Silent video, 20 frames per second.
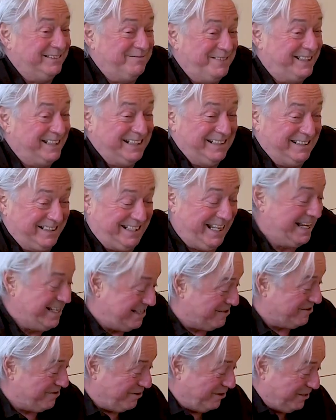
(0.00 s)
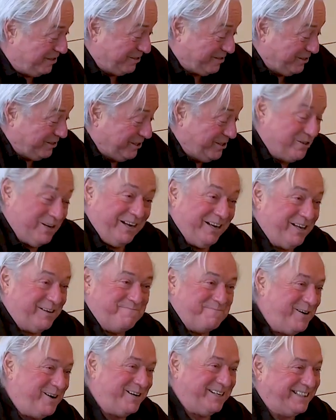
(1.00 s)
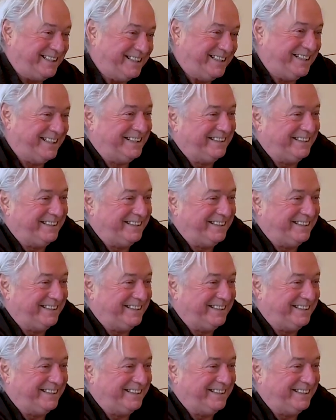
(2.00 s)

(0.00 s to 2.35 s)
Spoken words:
because then you could do a lot more, you know?